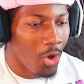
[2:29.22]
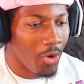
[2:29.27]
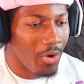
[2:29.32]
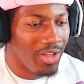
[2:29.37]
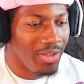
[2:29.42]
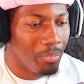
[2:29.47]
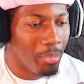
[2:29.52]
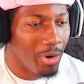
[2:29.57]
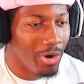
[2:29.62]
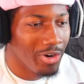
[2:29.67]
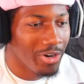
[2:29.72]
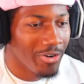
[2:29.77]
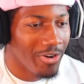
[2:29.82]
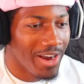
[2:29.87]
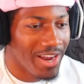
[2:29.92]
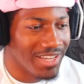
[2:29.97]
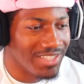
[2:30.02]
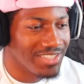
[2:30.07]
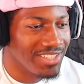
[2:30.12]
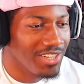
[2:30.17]
Burger
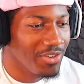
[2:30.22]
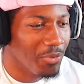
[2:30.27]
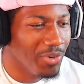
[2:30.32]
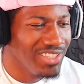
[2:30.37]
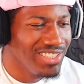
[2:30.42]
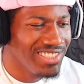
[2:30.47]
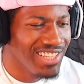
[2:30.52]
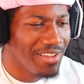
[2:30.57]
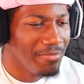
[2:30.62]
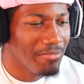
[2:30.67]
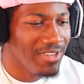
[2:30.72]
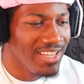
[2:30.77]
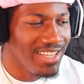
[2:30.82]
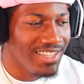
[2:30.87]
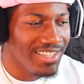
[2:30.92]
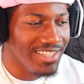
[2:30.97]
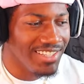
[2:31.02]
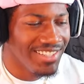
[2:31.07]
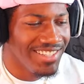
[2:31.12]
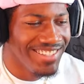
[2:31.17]
ass nigga, what does that
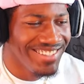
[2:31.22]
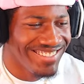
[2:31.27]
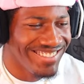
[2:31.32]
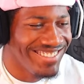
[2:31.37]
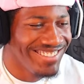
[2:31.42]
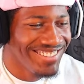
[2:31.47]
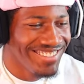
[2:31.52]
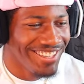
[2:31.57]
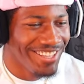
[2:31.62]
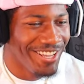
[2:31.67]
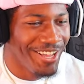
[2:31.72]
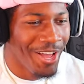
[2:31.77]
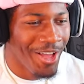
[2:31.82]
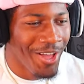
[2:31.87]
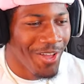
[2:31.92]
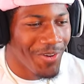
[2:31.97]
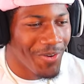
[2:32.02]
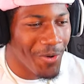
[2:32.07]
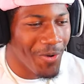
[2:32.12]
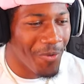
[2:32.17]
mean?
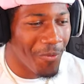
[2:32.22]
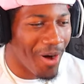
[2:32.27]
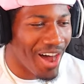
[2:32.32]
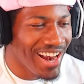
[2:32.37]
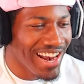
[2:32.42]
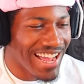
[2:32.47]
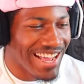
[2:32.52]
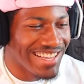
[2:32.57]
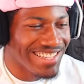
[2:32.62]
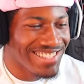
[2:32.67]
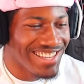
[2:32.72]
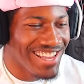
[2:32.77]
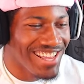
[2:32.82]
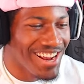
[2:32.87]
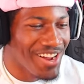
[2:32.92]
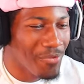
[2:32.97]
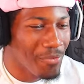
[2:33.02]
Why did I say that?